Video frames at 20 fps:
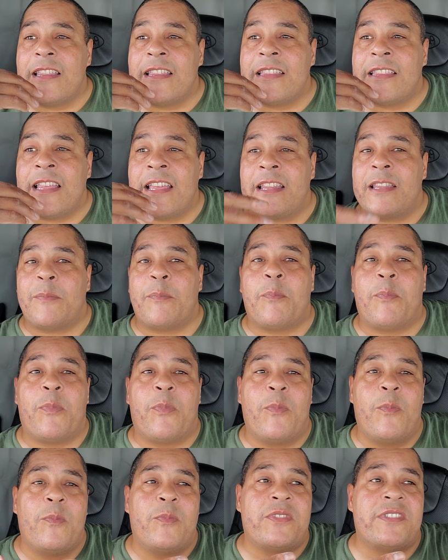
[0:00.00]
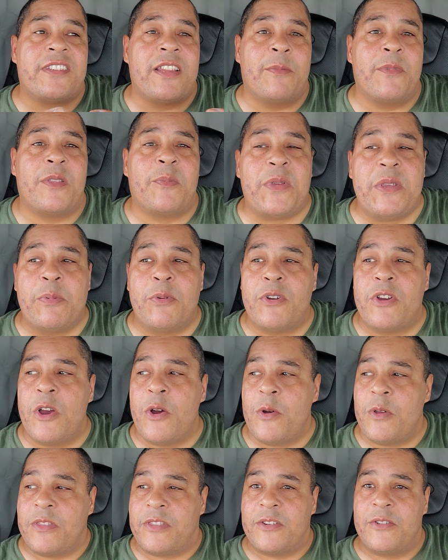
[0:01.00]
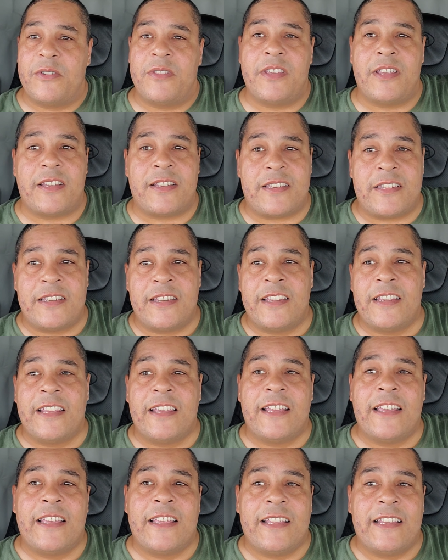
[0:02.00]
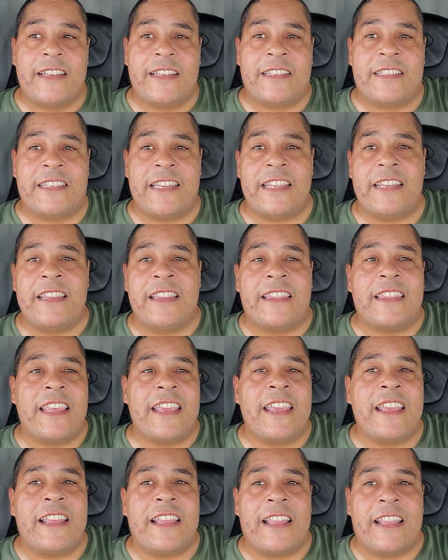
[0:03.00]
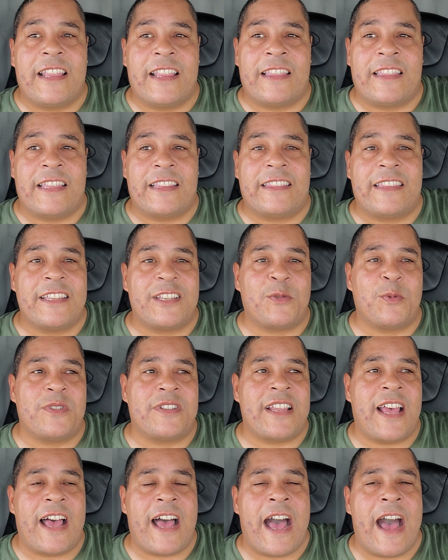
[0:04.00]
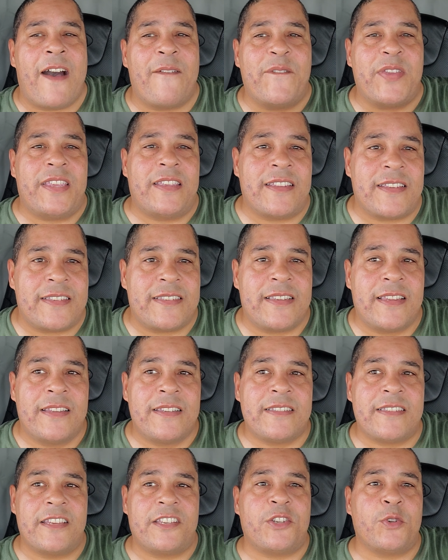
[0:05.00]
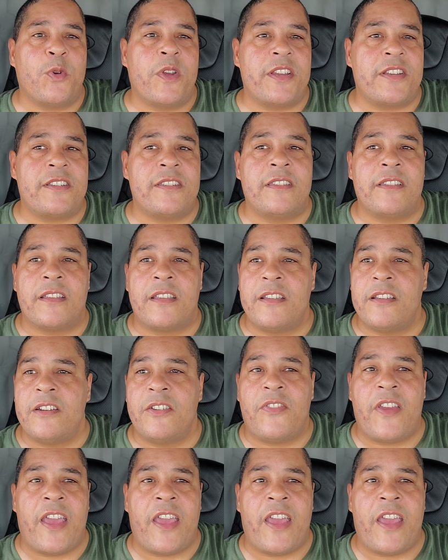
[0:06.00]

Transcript: that some of the people going through this didn't think that this was an obvious situation that could